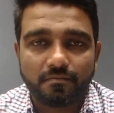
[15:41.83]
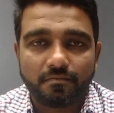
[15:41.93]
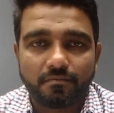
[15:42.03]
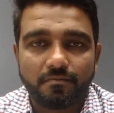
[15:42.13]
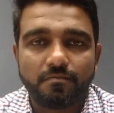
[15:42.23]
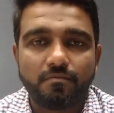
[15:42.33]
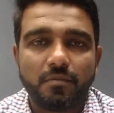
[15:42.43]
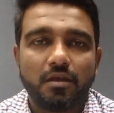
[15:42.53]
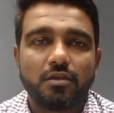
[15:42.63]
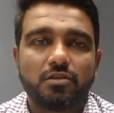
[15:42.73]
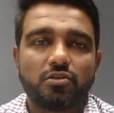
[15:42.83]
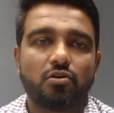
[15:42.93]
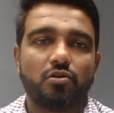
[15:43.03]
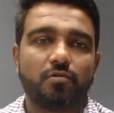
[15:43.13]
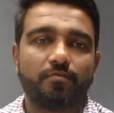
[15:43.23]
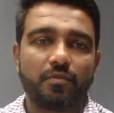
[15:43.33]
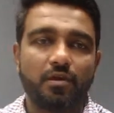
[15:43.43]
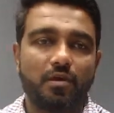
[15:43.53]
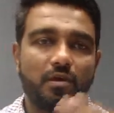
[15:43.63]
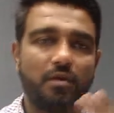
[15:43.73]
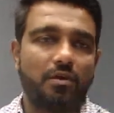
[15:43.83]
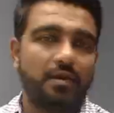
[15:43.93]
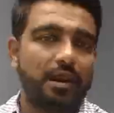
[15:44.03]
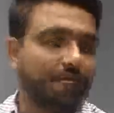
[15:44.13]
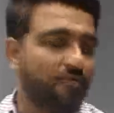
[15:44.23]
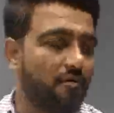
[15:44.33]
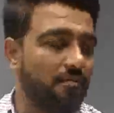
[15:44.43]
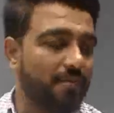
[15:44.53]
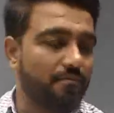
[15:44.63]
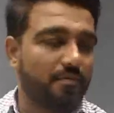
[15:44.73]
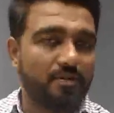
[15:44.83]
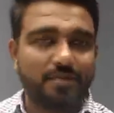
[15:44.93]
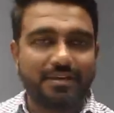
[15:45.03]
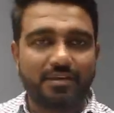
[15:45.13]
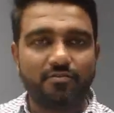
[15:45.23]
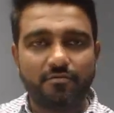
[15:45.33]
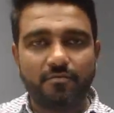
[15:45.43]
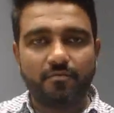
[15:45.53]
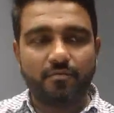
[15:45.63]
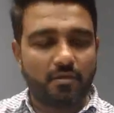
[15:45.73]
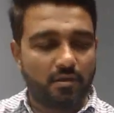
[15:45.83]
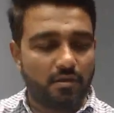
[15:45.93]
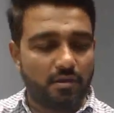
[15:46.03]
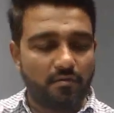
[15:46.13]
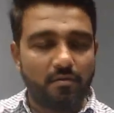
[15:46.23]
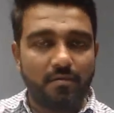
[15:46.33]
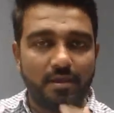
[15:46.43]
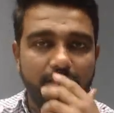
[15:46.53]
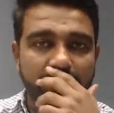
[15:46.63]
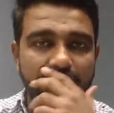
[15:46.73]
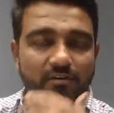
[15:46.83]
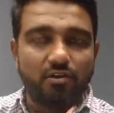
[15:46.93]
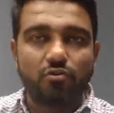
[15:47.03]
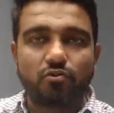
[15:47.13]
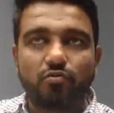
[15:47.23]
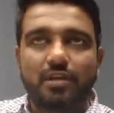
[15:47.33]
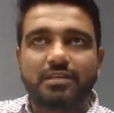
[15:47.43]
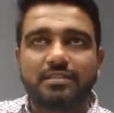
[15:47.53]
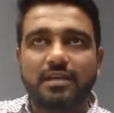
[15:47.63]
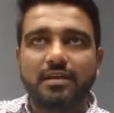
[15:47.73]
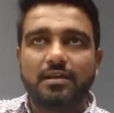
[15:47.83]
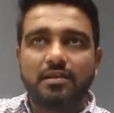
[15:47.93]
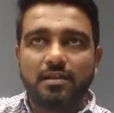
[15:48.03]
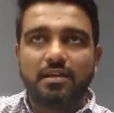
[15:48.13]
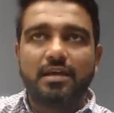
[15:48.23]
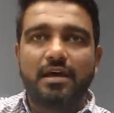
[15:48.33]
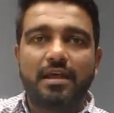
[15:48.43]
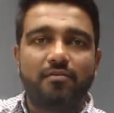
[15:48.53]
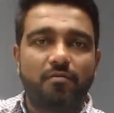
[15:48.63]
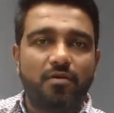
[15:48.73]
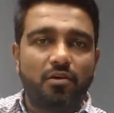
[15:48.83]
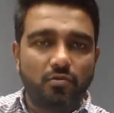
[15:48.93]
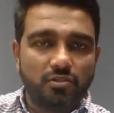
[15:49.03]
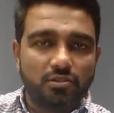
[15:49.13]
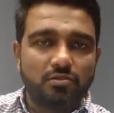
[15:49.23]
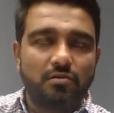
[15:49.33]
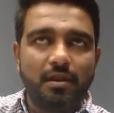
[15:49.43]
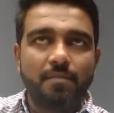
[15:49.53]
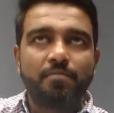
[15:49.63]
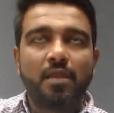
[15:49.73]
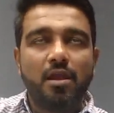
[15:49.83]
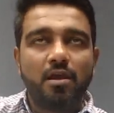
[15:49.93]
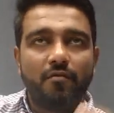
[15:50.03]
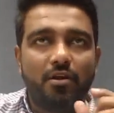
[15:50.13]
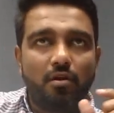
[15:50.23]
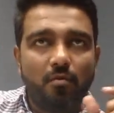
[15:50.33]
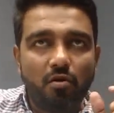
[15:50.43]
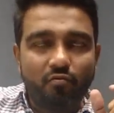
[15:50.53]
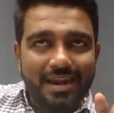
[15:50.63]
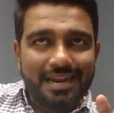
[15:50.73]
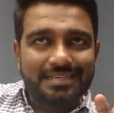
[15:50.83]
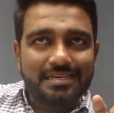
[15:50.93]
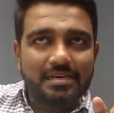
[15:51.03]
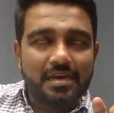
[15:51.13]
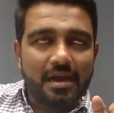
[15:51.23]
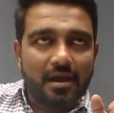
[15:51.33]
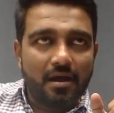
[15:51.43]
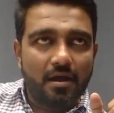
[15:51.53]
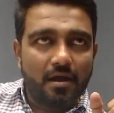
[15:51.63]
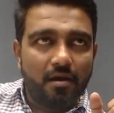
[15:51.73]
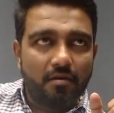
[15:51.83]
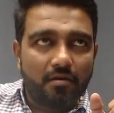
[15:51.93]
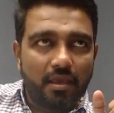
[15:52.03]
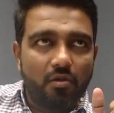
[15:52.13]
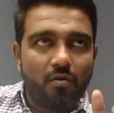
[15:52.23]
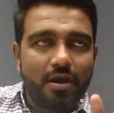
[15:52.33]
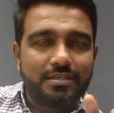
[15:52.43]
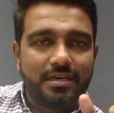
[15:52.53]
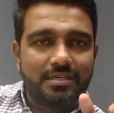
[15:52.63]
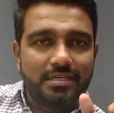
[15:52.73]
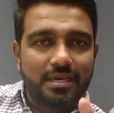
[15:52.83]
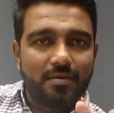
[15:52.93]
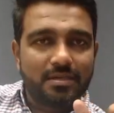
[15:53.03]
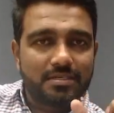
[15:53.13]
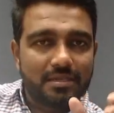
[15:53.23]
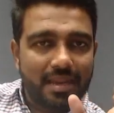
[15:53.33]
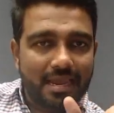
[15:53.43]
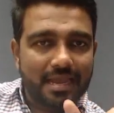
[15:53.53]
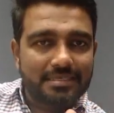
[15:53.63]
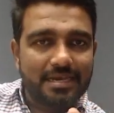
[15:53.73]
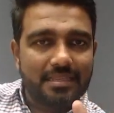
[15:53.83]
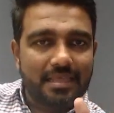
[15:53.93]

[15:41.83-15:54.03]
Hmm? So take it from that perspective. It will be easy for you to understand. DRI would be used, right? When you talk about wet etching, KOH and TMH, like I said,